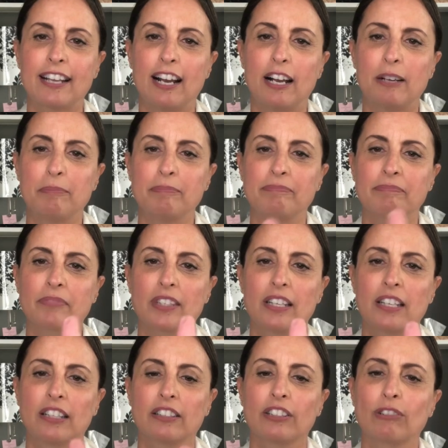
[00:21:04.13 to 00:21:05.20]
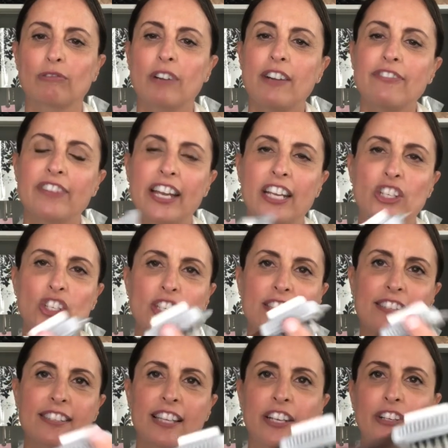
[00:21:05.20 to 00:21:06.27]
um, little rough
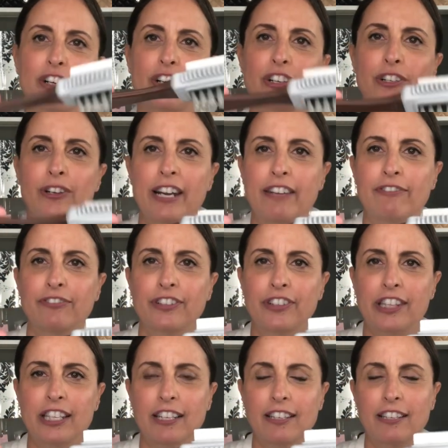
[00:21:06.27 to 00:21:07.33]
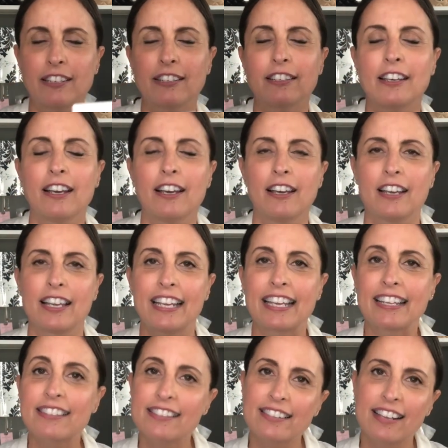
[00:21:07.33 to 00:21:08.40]
edges that are great for the
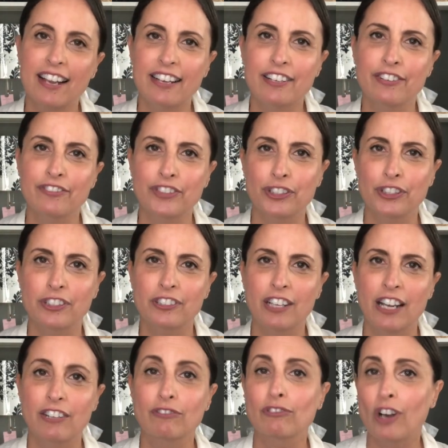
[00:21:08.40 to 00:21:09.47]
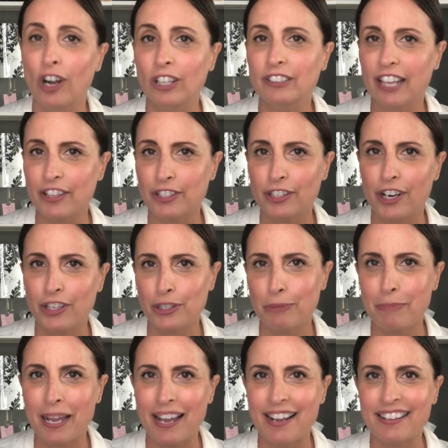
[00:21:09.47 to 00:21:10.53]
inside of your kind of raw leather on your
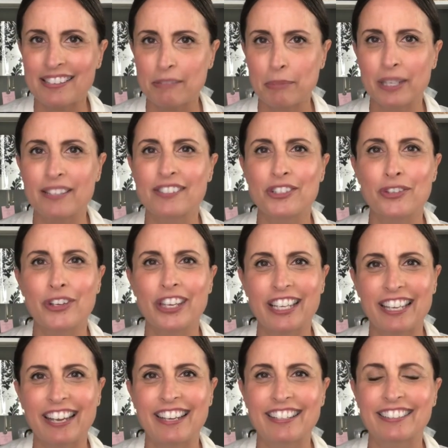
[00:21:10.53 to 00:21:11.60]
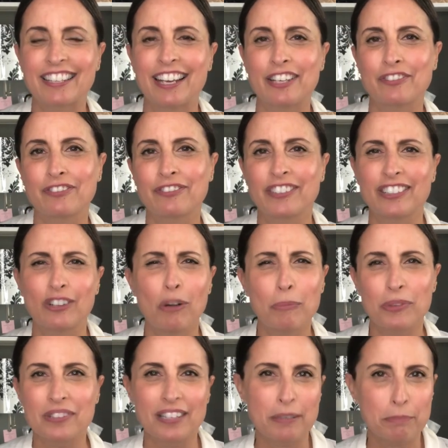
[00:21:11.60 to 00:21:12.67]
bags, because you can get kind of, it
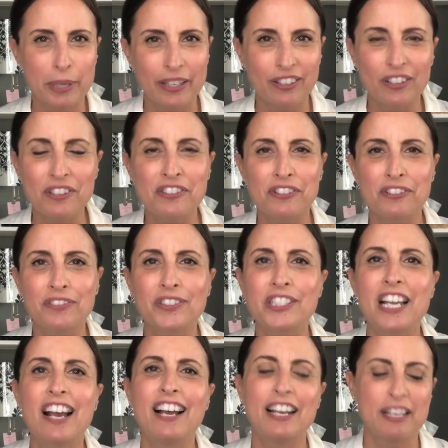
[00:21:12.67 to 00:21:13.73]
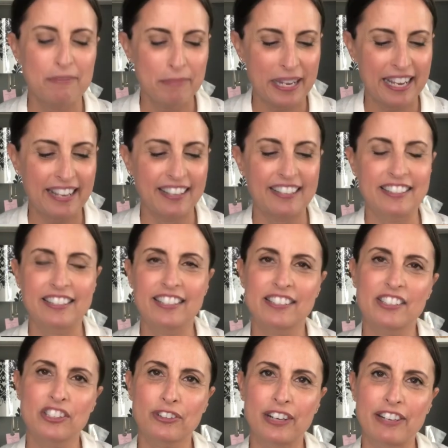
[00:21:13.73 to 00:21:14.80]
almost like pills over time, and
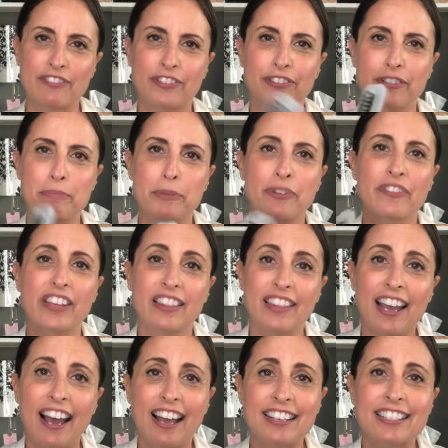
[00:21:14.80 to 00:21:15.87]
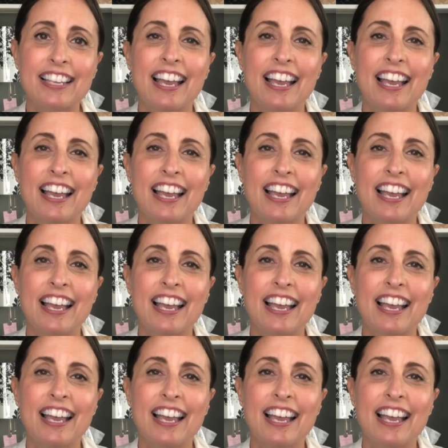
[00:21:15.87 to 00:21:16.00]
this is great for removing that.